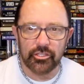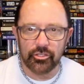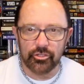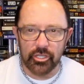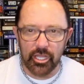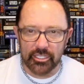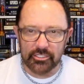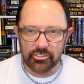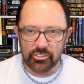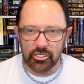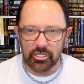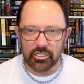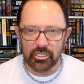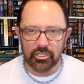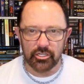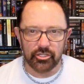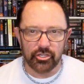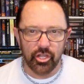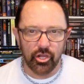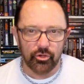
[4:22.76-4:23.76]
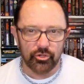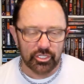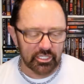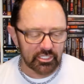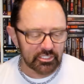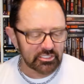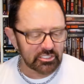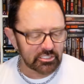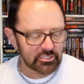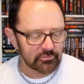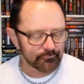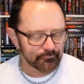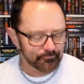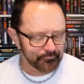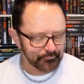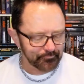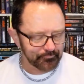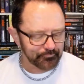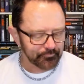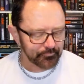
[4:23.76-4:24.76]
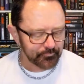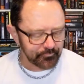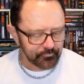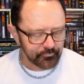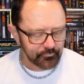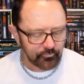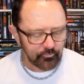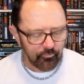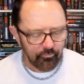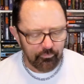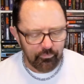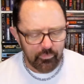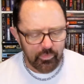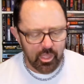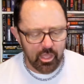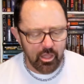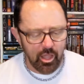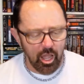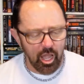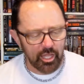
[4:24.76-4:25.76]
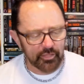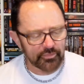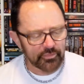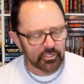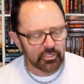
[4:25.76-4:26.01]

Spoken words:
you guys are going to notice on